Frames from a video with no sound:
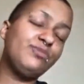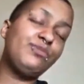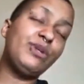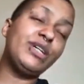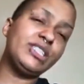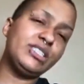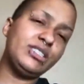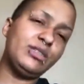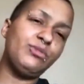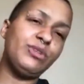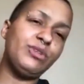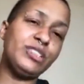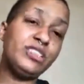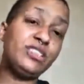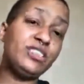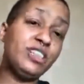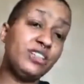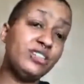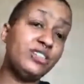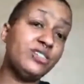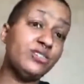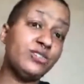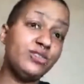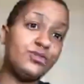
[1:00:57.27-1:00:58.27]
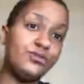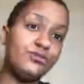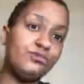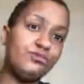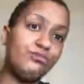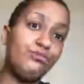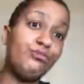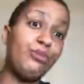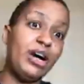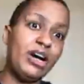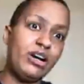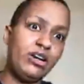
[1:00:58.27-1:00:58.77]
basically my son's
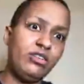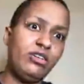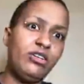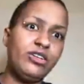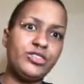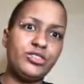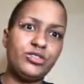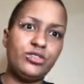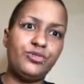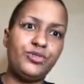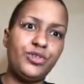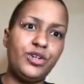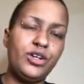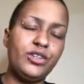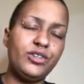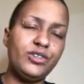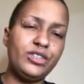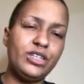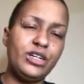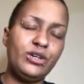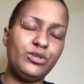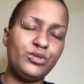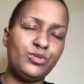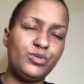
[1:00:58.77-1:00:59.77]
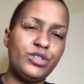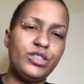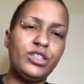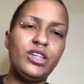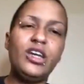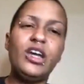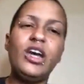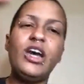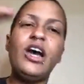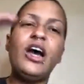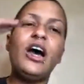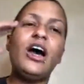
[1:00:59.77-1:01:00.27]
biological father that I was with
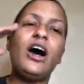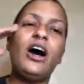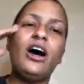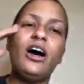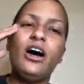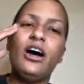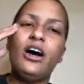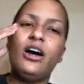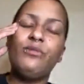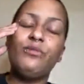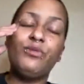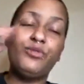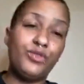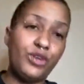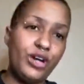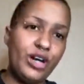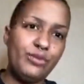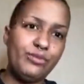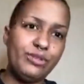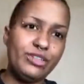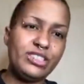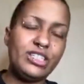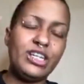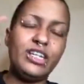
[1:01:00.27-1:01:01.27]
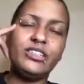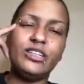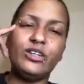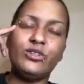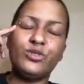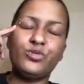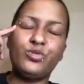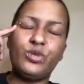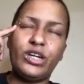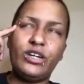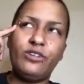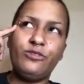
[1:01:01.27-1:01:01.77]
before I had my son. I
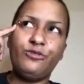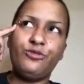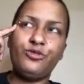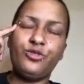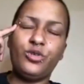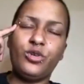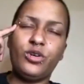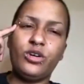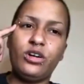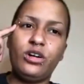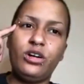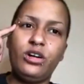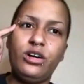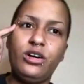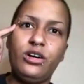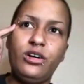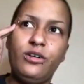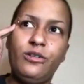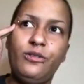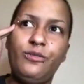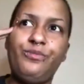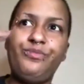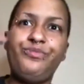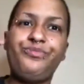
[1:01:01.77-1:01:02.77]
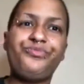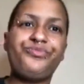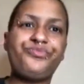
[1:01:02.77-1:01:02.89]
was waiting for